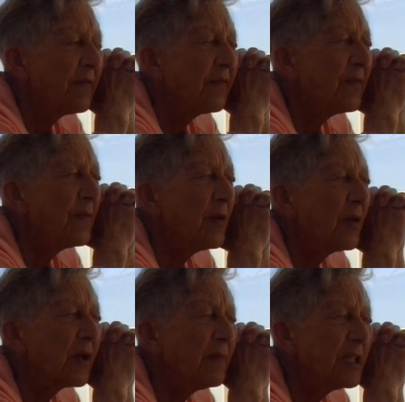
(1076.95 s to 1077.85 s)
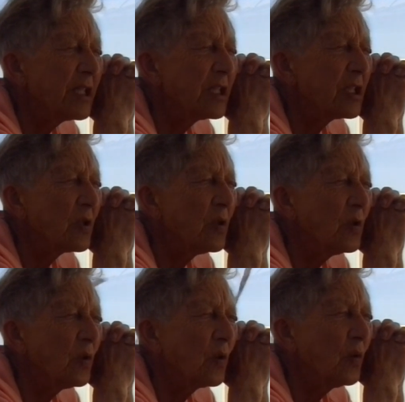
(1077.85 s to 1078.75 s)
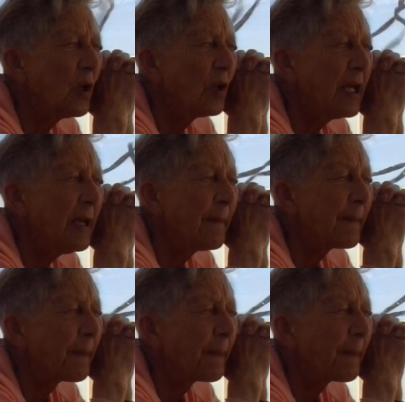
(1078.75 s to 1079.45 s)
from the Commissioner's own quarry,